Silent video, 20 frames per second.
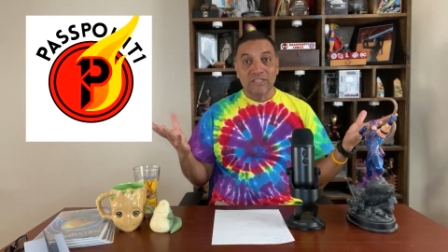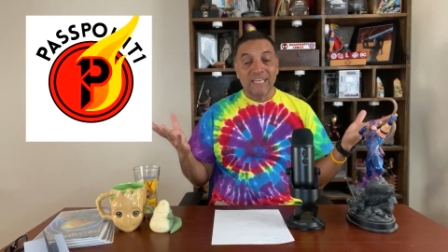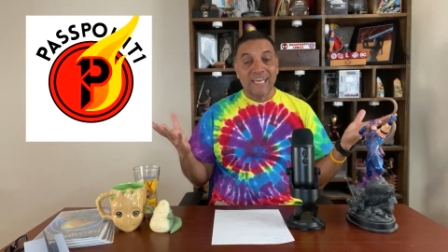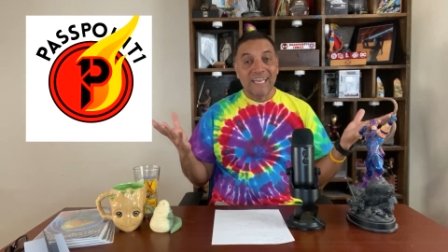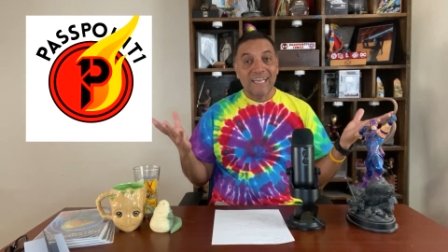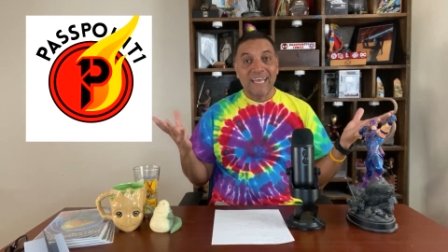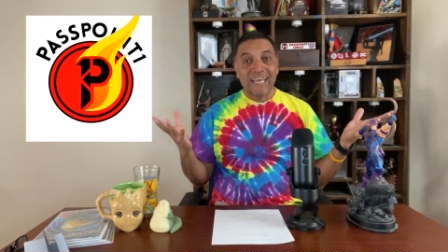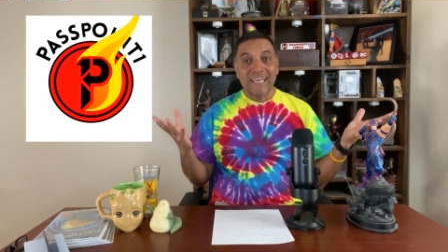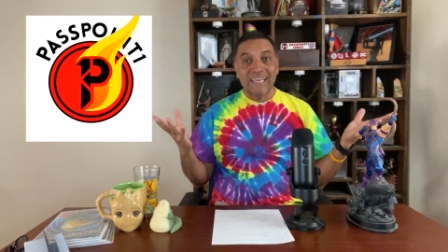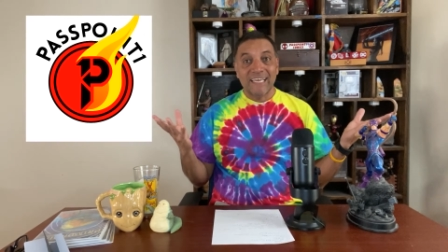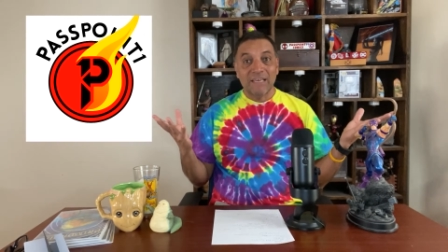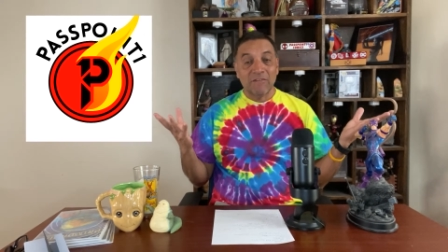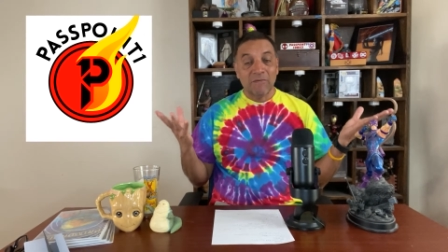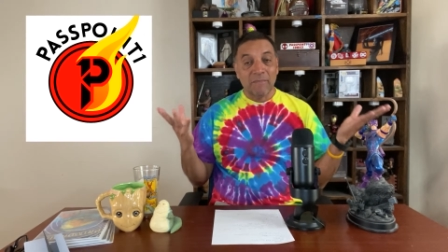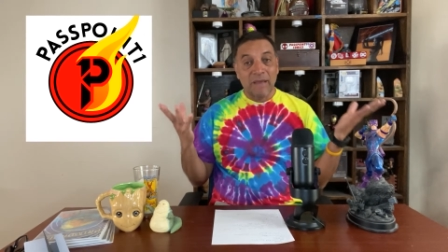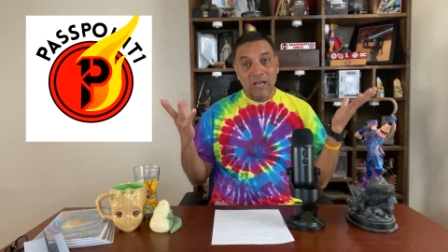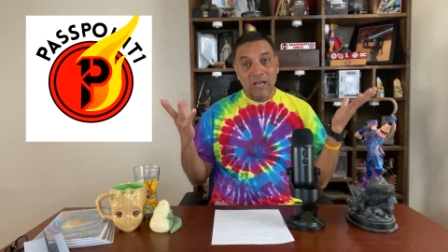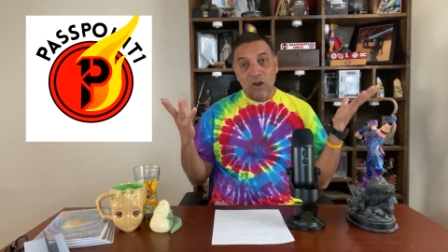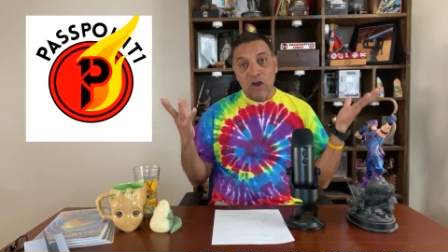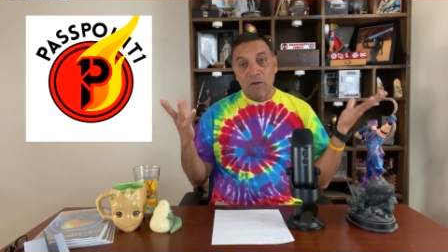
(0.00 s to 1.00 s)
and I like giving
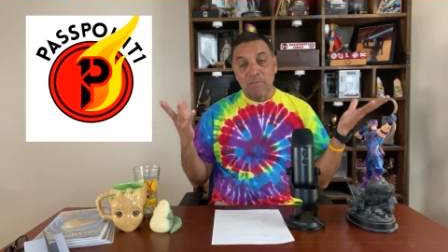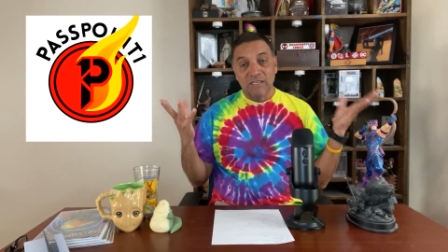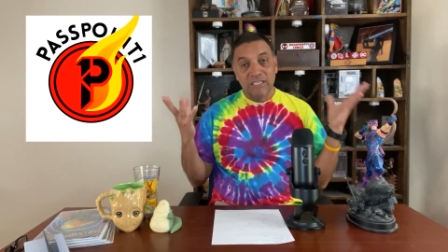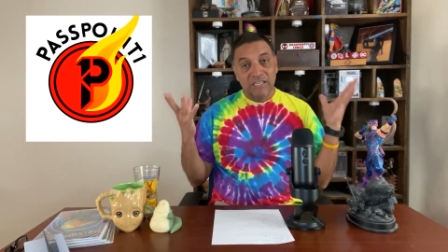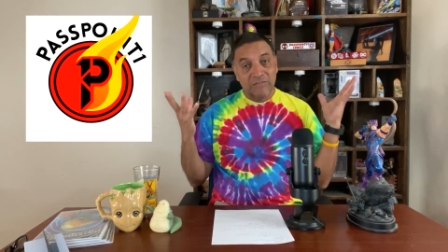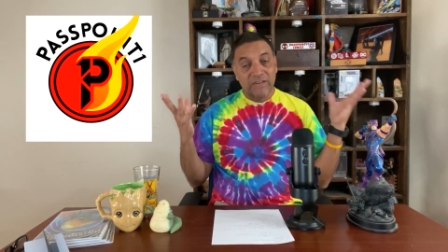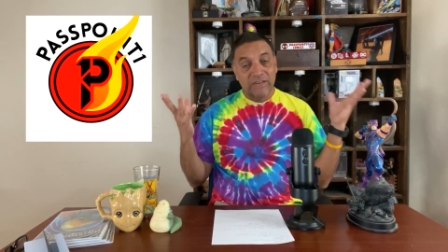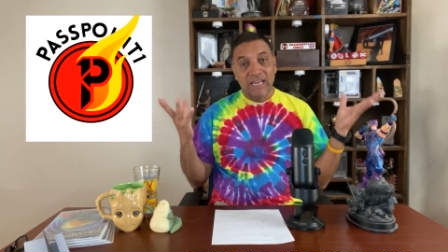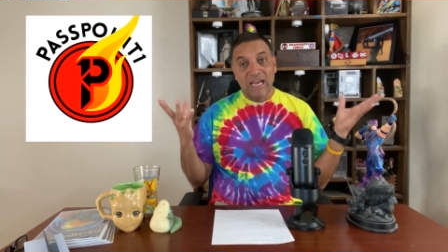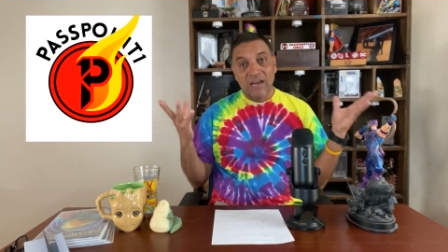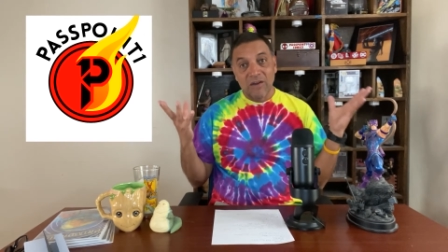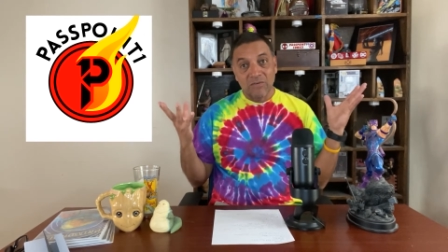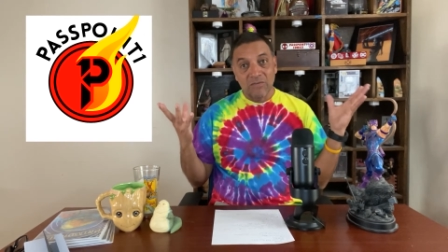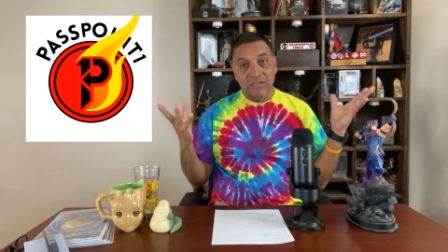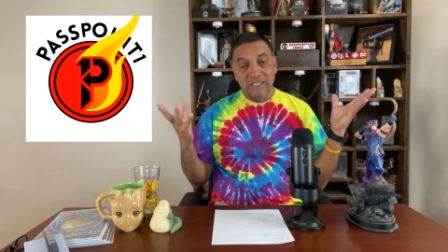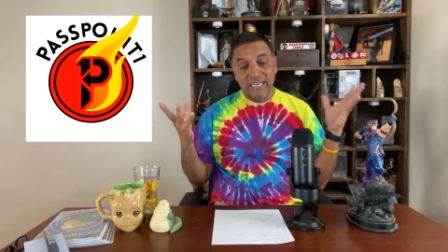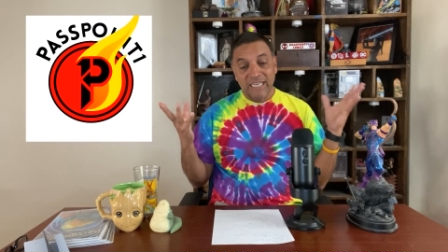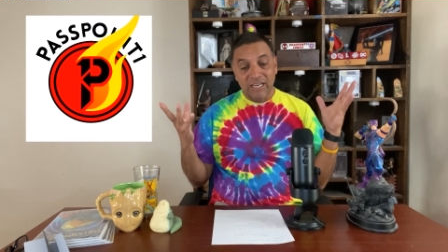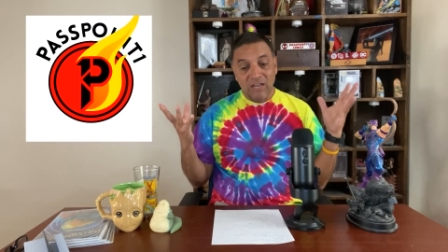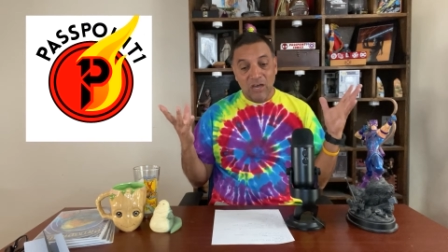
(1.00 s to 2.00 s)
my comments every now
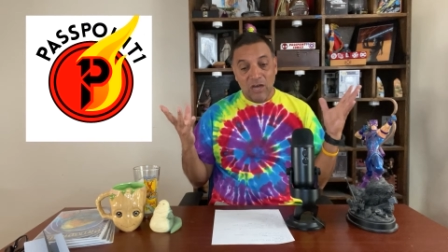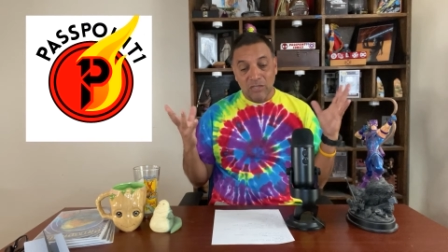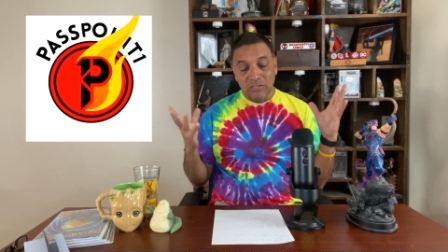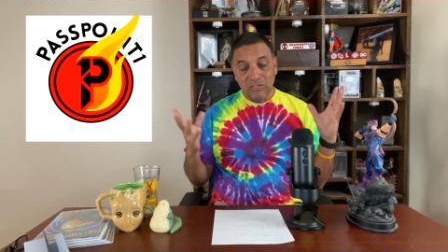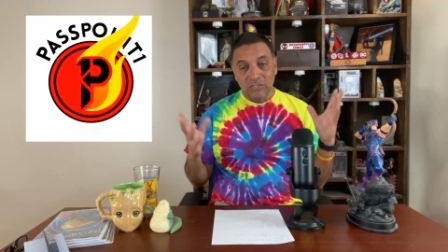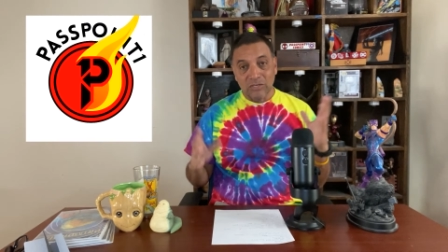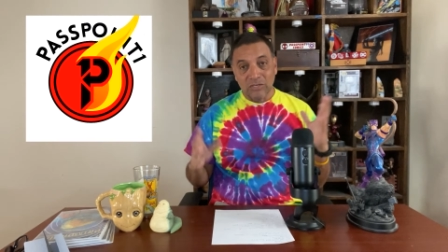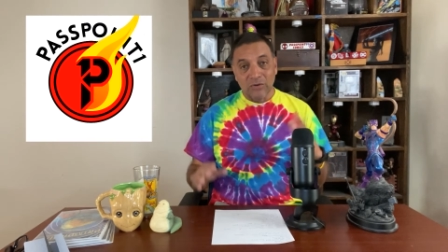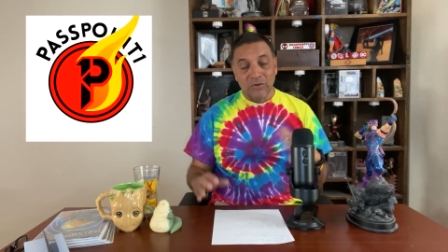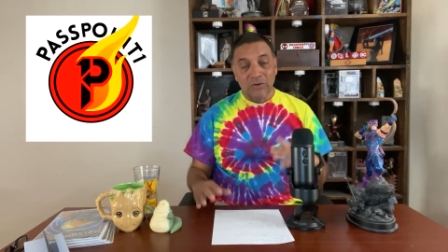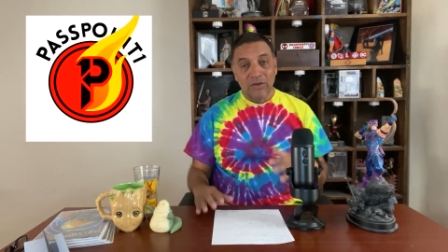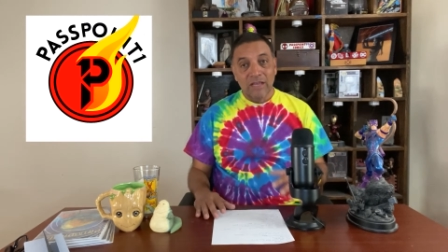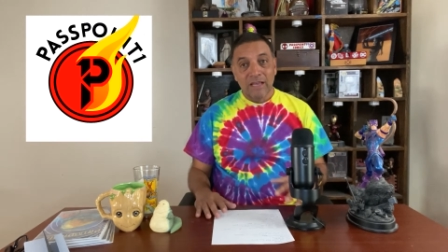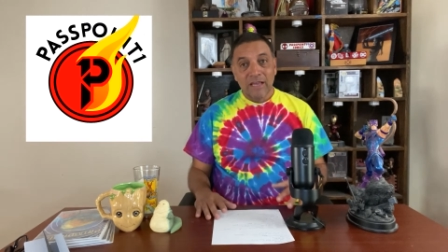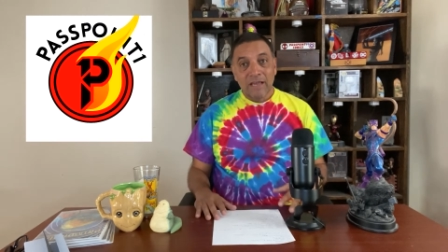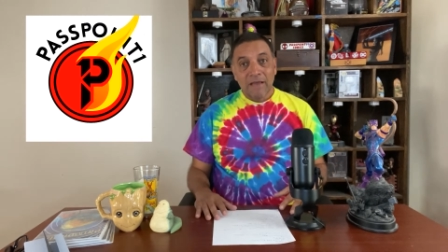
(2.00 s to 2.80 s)
and then also.